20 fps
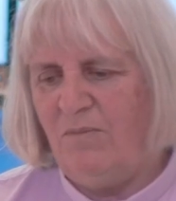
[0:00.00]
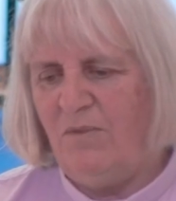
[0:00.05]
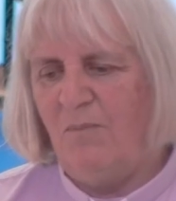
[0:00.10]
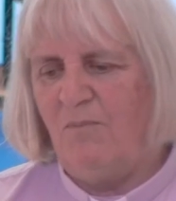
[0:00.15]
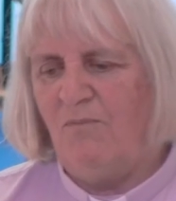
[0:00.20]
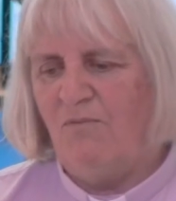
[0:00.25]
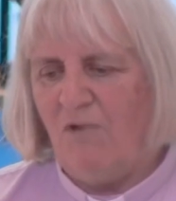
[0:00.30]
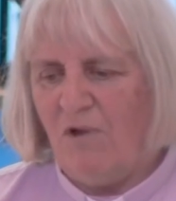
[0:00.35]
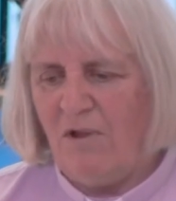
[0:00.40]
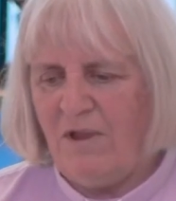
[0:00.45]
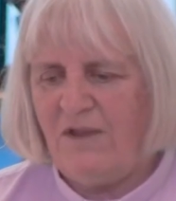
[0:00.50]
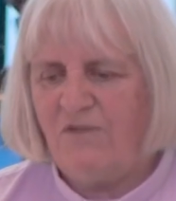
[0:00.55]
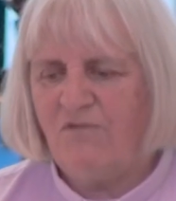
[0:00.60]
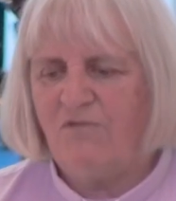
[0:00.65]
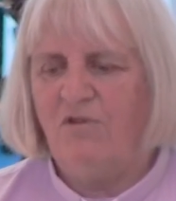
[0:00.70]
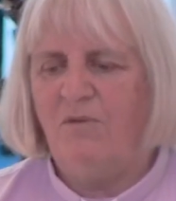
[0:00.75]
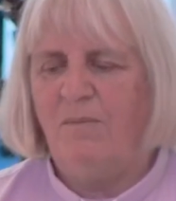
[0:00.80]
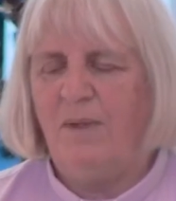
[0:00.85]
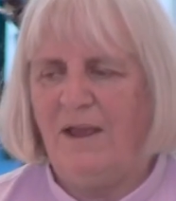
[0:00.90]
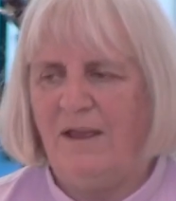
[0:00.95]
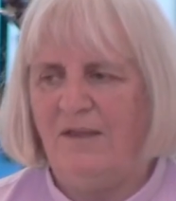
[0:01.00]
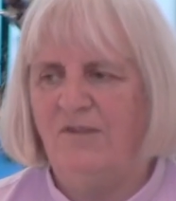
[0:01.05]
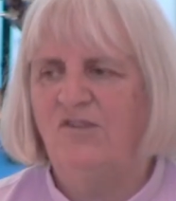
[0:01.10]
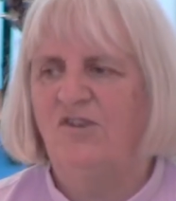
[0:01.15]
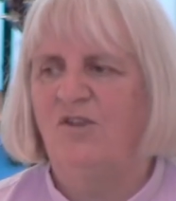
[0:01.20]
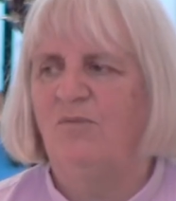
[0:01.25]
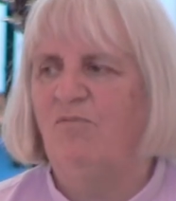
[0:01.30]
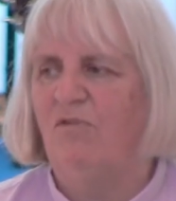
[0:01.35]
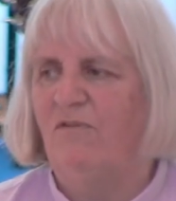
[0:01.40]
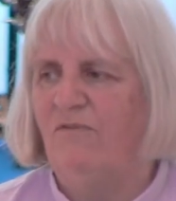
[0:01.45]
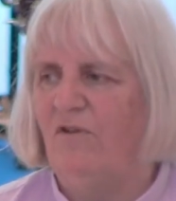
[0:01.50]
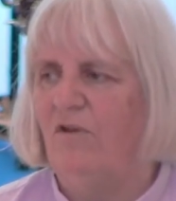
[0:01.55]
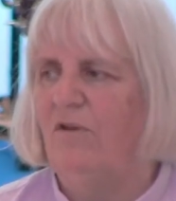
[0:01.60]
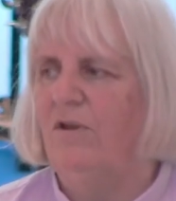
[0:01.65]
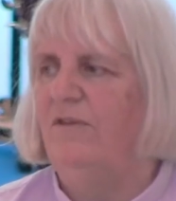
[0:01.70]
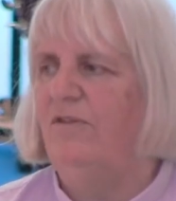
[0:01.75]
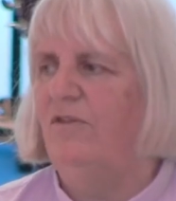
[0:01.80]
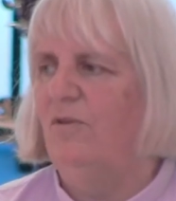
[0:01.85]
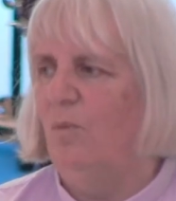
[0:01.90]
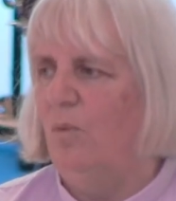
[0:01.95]
The bridegroom has to
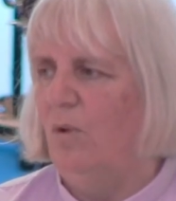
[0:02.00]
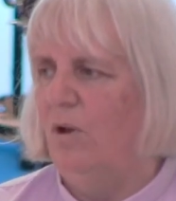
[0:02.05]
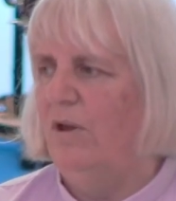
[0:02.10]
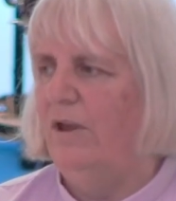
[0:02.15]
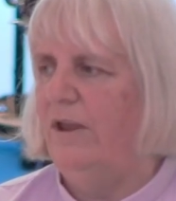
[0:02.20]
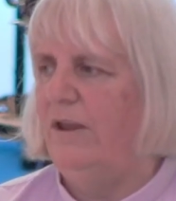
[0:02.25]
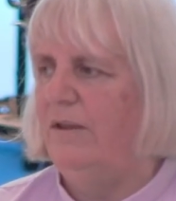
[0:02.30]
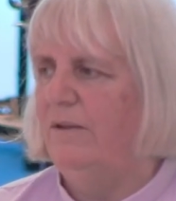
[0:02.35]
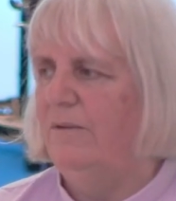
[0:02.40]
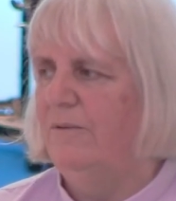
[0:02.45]
provide the wine.